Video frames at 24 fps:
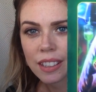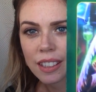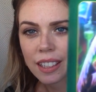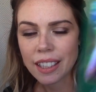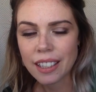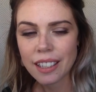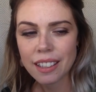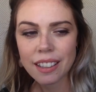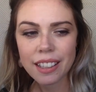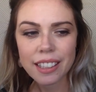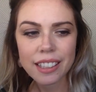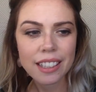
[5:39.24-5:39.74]

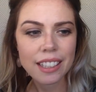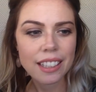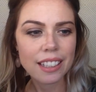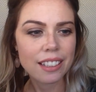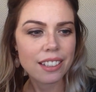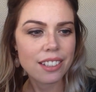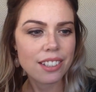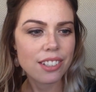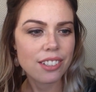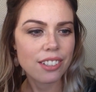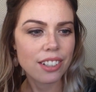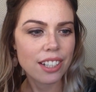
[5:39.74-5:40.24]
I don't like the
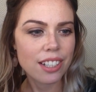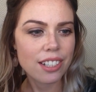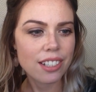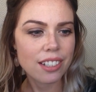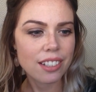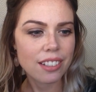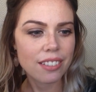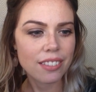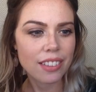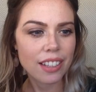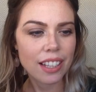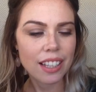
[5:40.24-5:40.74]

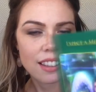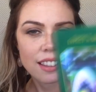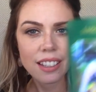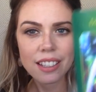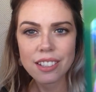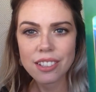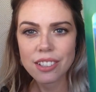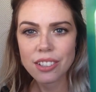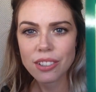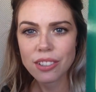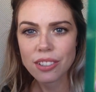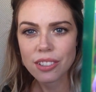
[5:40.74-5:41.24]
illustration of that.
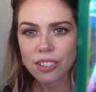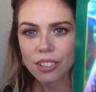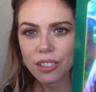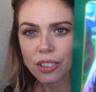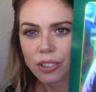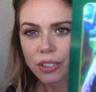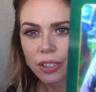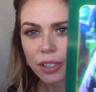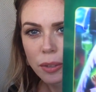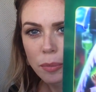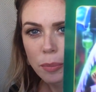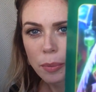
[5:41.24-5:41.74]
That dude is
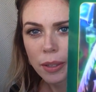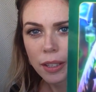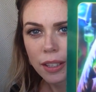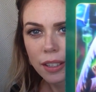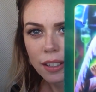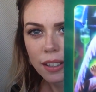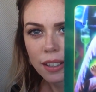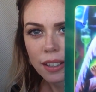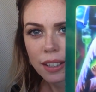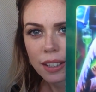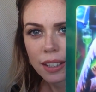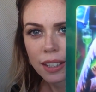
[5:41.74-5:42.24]

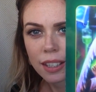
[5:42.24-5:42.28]
creepy.